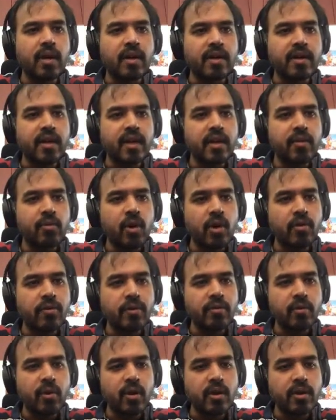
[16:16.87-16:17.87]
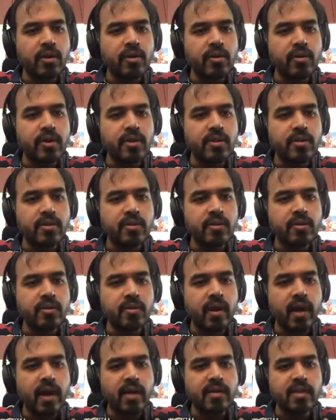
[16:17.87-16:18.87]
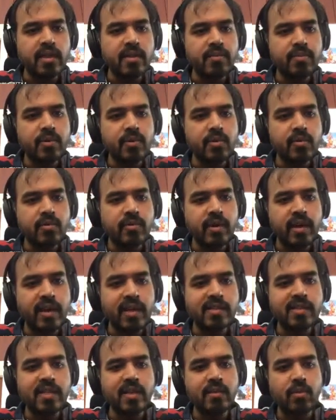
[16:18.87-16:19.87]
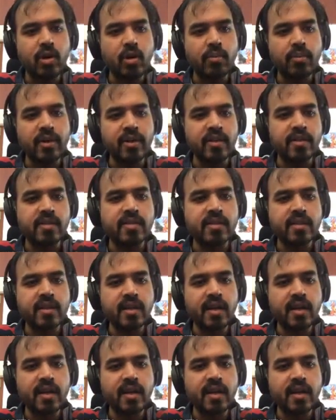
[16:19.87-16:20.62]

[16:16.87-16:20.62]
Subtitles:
really what we want to do is to actually prove interesting properties,